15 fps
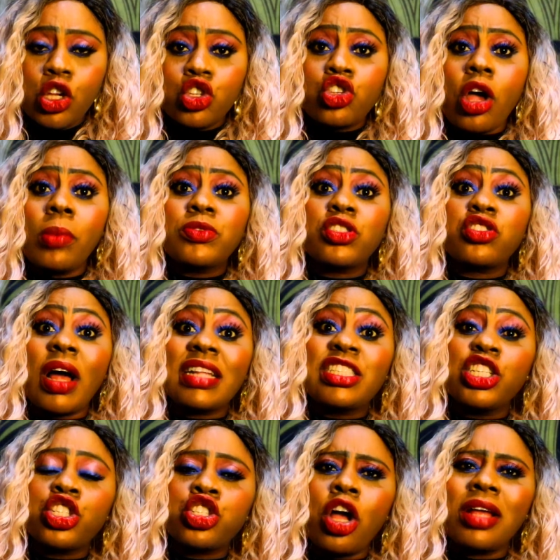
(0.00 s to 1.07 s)
Some
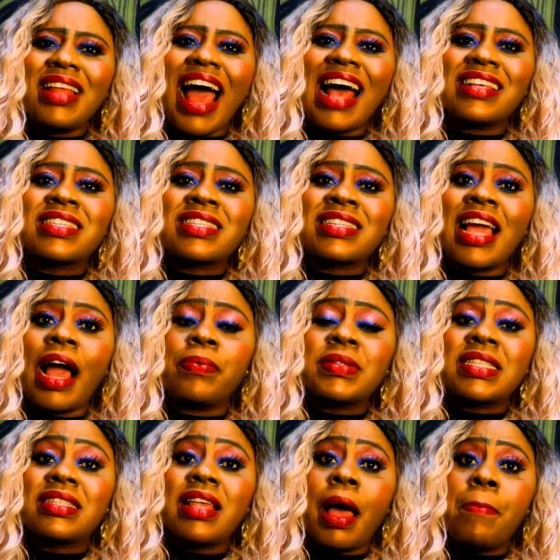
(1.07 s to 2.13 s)
tradition has
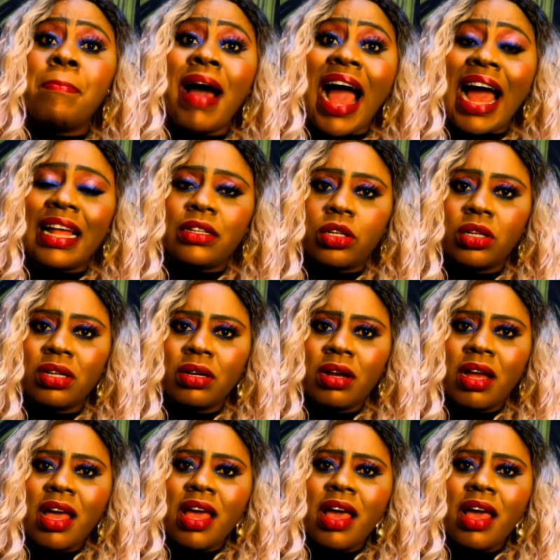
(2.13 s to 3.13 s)
kept the man